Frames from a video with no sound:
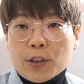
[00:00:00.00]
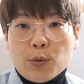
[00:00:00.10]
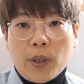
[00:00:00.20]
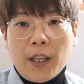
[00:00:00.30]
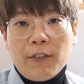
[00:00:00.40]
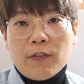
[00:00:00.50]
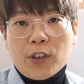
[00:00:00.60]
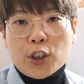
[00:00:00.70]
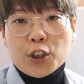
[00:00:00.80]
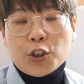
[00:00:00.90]
when I
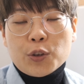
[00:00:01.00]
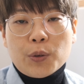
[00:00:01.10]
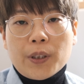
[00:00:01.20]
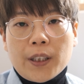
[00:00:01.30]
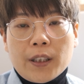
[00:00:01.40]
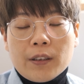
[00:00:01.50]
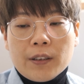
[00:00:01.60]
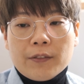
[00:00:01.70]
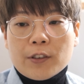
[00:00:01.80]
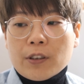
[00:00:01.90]
first joined
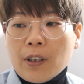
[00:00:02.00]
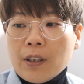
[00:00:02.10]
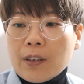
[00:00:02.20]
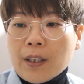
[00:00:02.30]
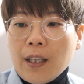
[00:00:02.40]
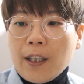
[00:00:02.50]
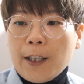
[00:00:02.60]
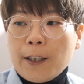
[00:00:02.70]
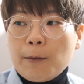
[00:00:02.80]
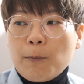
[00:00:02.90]
Louis
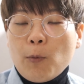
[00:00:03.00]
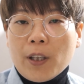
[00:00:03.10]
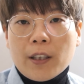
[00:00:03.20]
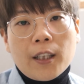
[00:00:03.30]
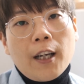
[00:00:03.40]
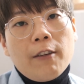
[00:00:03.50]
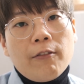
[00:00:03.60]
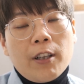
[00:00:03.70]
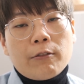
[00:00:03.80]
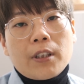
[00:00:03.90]
Vuitton, one thing that I
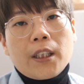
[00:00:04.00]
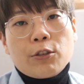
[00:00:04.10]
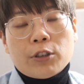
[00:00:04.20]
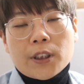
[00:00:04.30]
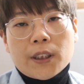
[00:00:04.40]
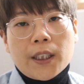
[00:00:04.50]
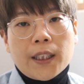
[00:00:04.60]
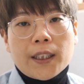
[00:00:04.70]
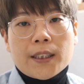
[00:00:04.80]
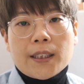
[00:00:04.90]
find really interesting
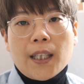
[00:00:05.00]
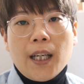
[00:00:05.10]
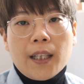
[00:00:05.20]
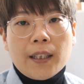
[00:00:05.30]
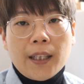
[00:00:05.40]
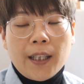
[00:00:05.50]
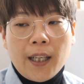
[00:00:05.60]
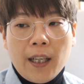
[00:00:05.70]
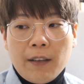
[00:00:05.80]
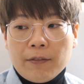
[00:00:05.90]
is that they
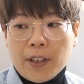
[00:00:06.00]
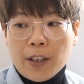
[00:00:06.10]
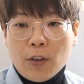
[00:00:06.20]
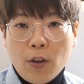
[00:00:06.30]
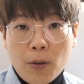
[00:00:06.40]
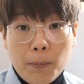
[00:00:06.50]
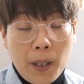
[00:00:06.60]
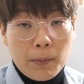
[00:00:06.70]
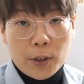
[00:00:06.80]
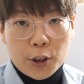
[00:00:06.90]
have their own
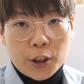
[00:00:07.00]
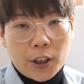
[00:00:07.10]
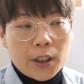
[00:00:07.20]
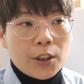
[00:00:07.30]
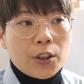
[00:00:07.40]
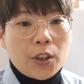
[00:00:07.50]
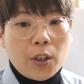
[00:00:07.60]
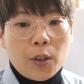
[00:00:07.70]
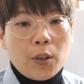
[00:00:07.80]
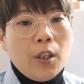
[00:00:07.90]
publisher.
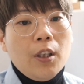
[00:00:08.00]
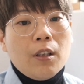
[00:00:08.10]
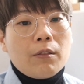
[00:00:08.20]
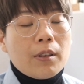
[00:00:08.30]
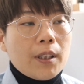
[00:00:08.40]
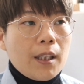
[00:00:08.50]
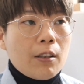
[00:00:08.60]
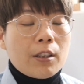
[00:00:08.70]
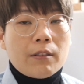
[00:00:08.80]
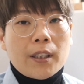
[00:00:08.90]
So within our
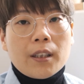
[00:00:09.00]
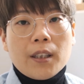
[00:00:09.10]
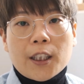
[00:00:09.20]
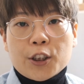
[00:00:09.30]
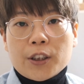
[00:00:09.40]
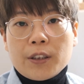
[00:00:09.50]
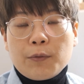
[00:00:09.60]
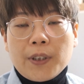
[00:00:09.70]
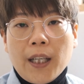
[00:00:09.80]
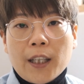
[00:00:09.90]
current
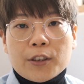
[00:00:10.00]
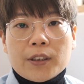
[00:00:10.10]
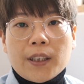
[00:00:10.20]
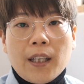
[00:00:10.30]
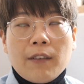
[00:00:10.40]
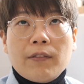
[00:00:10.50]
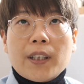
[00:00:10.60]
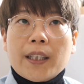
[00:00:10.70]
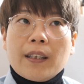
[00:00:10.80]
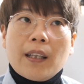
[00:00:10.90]
collection, we actually have
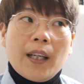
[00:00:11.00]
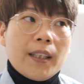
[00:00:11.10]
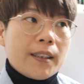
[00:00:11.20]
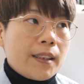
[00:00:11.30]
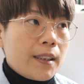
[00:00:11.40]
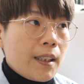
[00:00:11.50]
like a nice